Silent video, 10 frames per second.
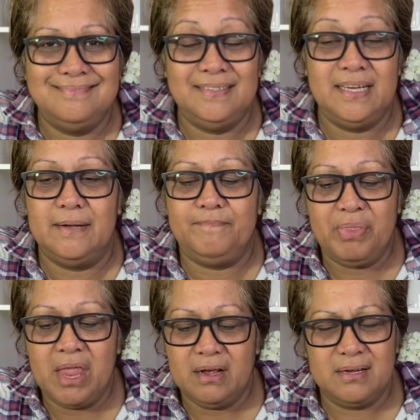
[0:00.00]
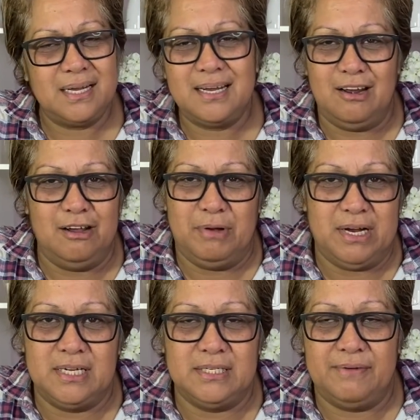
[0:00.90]
Yeah, because I don't like my
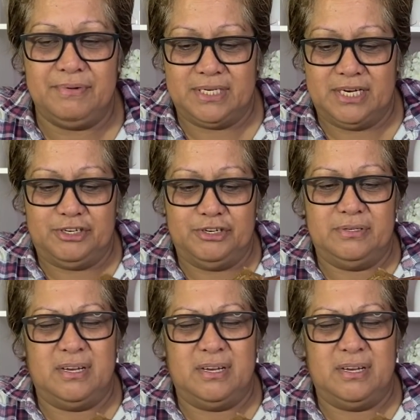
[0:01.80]
kids having tattoos.